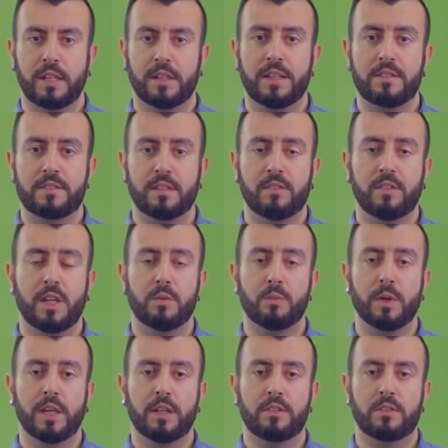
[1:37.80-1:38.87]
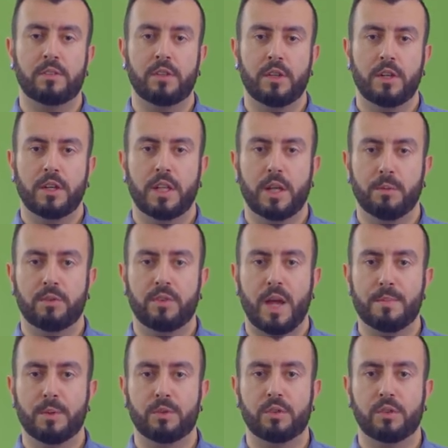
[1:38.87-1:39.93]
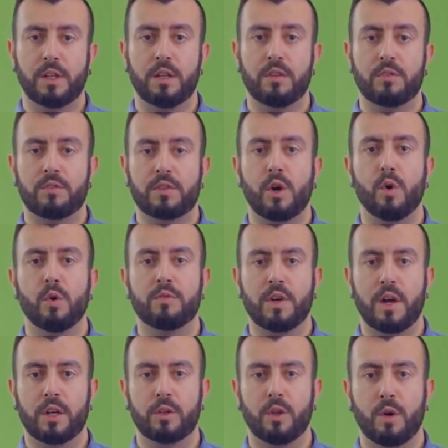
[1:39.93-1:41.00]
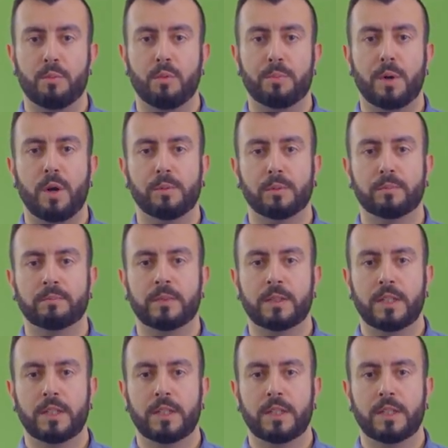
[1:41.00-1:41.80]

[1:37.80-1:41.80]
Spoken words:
in less than 10 weeks that was able to then solve a global problem.